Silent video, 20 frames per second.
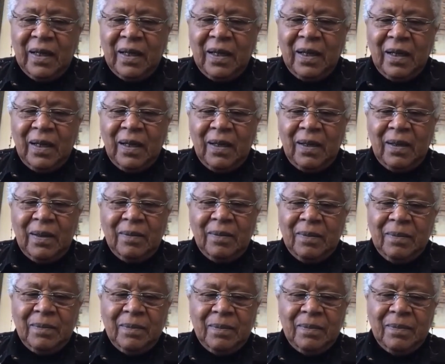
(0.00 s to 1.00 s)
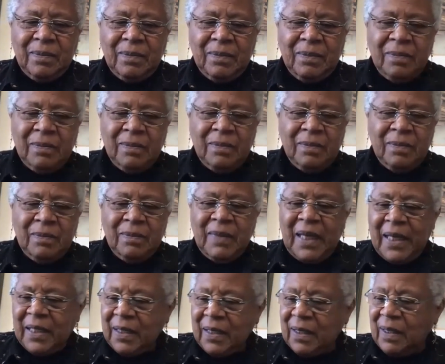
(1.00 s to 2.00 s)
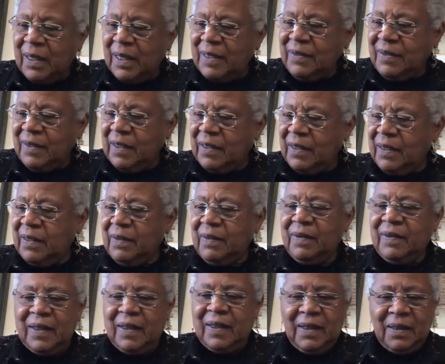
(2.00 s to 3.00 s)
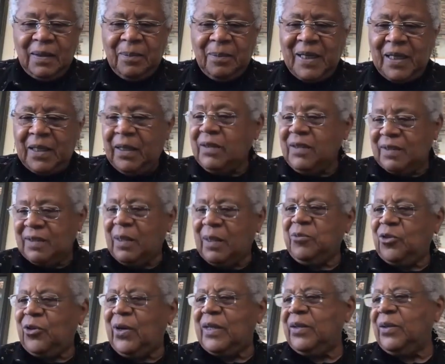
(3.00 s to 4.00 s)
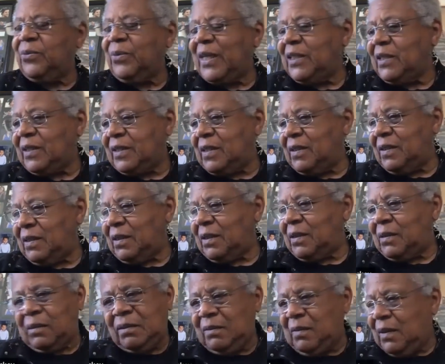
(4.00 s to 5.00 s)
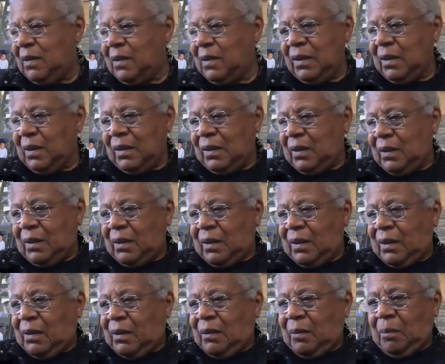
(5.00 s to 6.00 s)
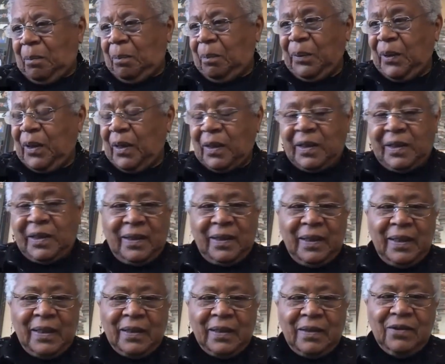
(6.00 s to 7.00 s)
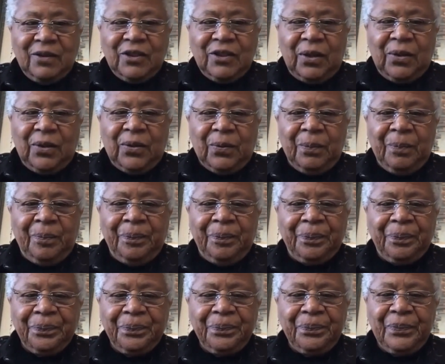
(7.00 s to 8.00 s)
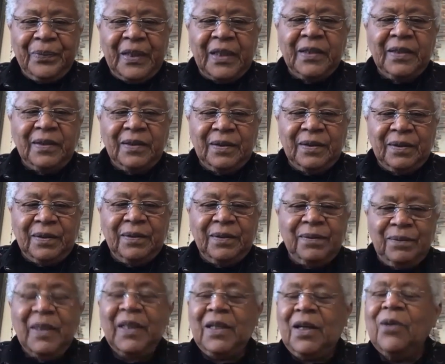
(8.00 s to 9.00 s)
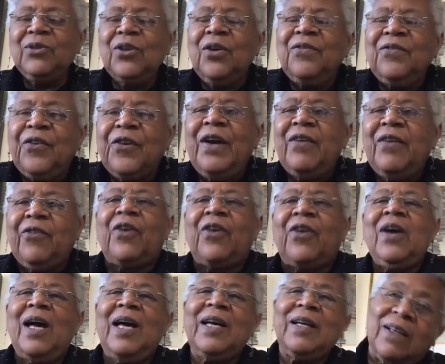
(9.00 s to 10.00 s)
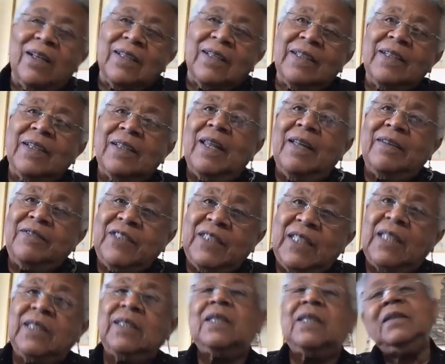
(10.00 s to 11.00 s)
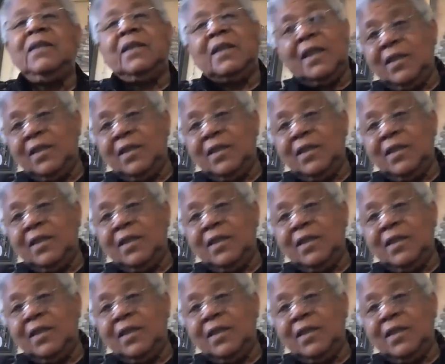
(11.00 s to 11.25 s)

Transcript: Uh, analyzing, thinking about it, because I'm trying to write this book. And so it's it goes on forever. I call it a life sentence.